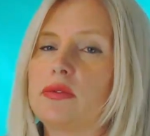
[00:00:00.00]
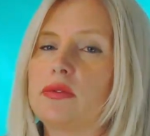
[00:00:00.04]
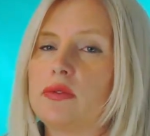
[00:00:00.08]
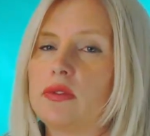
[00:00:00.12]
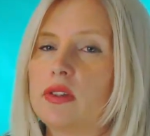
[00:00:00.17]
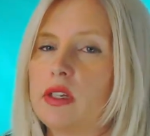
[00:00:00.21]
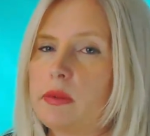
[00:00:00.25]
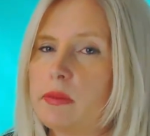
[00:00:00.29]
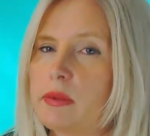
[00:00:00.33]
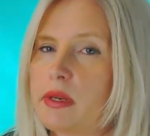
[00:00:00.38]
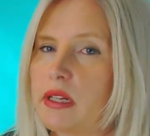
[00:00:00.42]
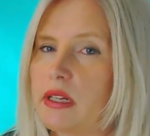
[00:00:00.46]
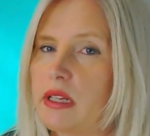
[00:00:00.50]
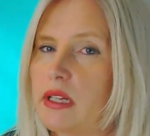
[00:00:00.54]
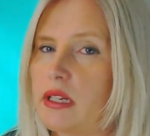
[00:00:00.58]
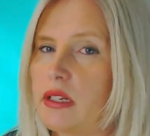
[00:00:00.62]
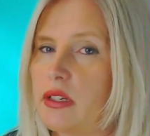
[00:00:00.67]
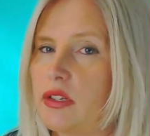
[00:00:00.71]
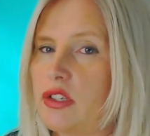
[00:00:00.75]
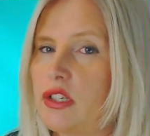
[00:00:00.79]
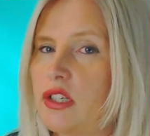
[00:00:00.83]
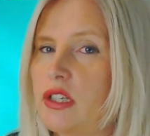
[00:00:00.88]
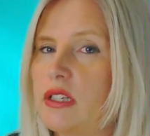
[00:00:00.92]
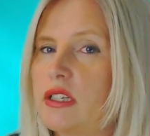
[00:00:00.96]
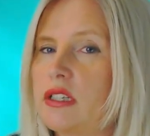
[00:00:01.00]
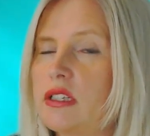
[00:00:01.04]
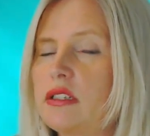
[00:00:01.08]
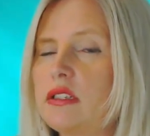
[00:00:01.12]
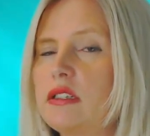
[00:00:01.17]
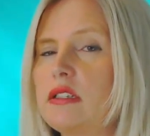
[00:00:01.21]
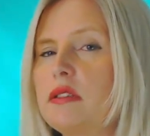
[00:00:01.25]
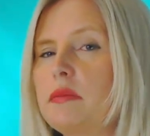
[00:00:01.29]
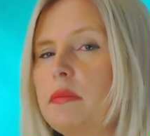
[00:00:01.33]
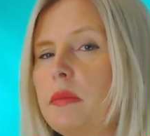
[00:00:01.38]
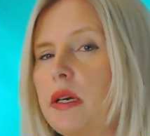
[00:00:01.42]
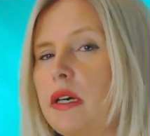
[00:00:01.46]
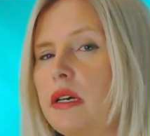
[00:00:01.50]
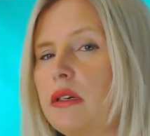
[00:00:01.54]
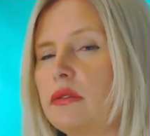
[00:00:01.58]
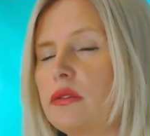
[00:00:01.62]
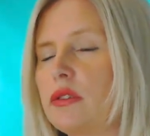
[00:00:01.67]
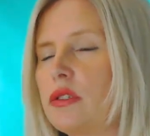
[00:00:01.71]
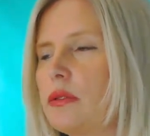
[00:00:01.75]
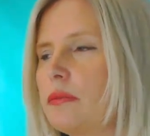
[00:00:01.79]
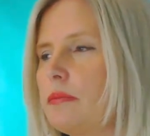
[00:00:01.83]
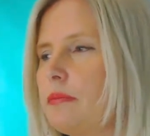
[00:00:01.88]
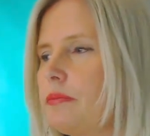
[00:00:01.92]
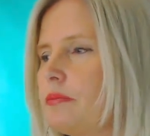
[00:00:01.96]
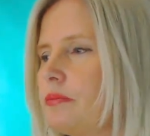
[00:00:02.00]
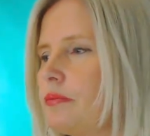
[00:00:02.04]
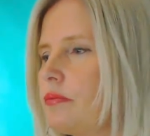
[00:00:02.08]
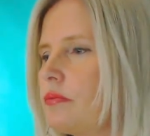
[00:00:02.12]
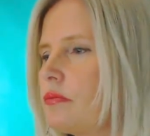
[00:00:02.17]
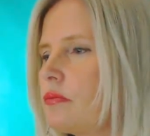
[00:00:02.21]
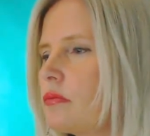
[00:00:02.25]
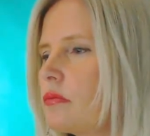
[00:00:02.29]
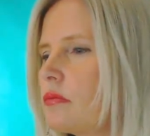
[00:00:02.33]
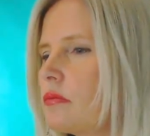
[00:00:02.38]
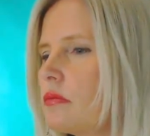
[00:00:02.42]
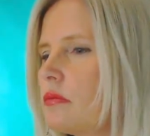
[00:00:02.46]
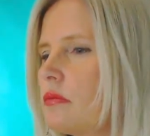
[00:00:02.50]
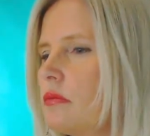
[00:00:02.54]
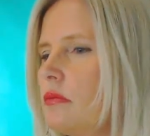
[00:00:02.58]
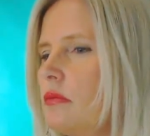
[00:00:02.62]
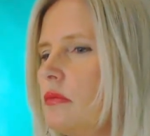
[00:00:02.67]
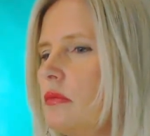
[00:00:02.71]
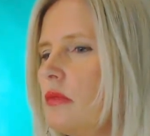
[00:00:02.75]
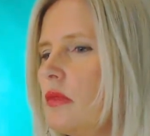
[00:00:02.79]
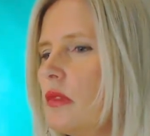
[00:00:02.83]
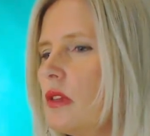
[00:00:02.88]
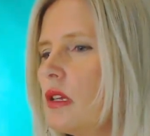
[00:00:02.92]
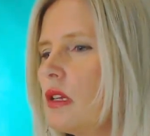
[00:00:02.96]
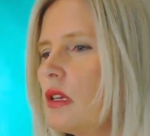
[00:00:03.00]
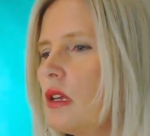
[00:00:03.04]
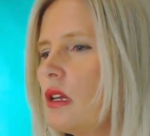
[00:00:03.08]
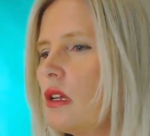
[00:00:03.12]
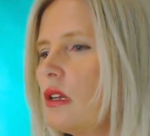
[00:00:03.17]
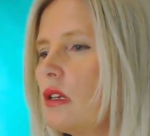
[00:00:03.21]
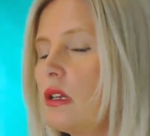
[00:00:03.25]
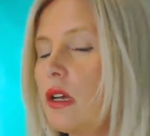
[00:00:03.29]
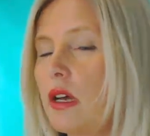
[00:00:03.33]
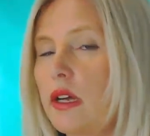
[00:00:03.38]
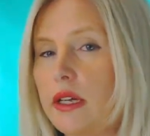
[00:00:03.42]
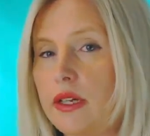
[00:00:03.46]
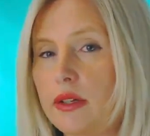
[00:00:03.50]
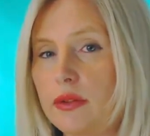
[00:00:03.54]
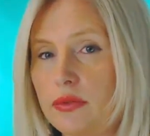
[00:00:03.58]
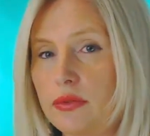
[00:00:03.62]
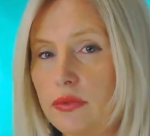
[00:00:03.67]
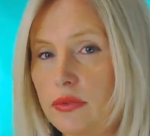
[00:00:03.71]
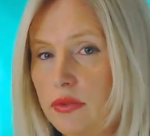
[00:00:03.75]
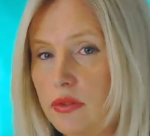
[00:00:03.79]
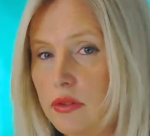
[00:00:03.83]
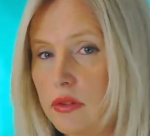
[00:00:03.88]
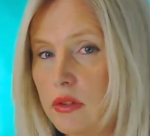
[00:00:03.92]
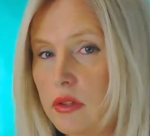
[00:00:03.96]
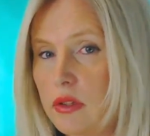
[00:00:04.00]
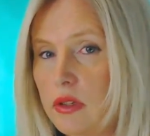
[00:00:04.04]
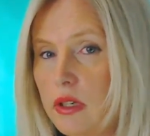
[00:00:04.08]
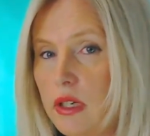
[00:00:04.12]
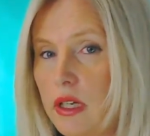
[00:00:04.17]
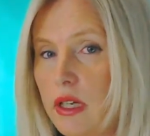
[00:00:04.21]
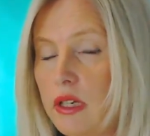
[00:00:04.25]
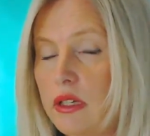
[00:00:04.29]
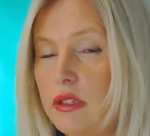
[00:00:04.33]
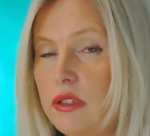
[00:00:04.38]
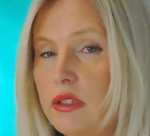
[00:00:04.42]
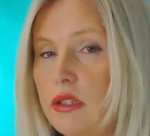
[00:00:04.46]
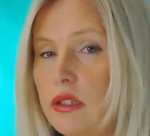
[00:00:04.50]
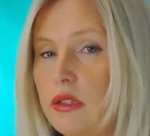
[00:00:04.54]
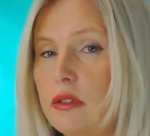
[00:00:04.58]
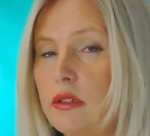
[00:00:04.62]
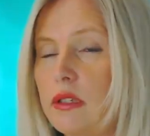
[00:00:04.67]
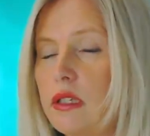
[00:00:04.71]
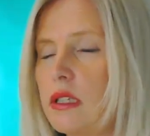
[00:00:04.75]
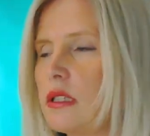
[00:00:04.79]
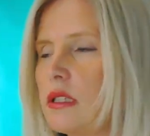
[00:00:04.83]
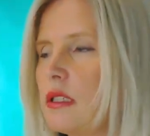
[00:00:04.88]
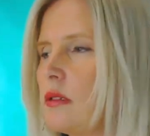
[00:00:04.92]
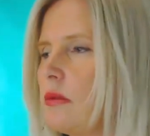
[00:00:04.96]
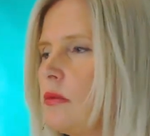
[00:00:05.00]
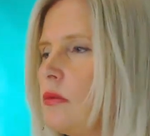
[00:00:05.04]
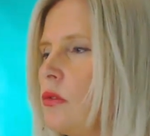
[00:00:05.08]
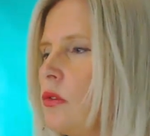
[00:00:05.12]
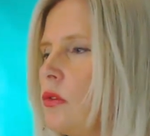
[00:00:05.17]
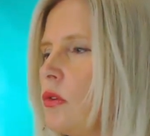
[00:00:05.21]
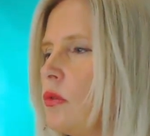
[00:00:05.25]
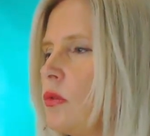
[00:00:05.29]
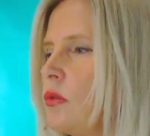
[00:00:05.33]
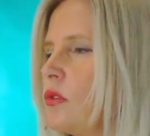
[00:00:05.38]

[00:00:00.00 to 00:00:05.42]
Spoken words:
the female energy, this is about life. Okay, so it's not